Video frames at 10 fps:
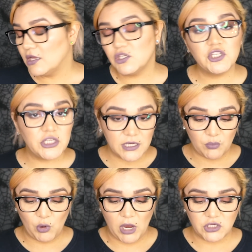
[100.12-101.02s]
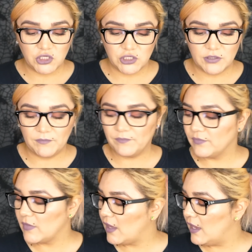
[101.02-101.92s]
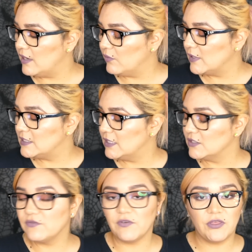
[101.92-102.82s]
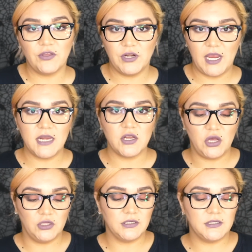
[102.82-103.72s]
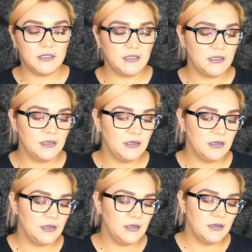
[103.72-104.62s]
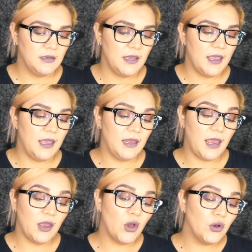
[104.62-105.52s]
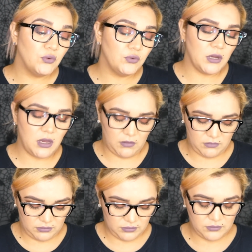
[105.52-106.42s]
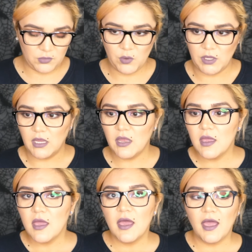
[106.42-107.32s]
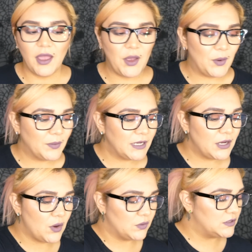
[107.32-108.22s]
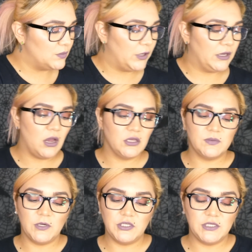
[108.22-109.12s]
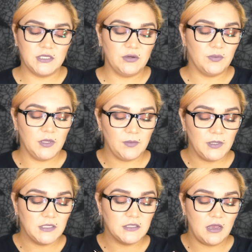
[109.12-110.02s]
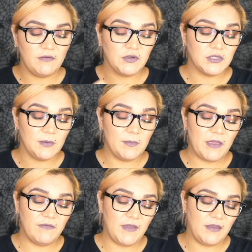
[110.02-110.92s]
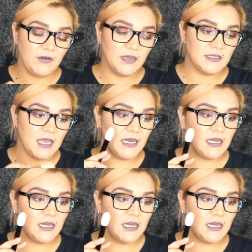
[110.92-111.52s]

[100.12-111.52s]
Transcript: cheek brush, and it retails for $38. And I own, I already own some Wayne Goss brushes. They're really soft. They're some of my favorites.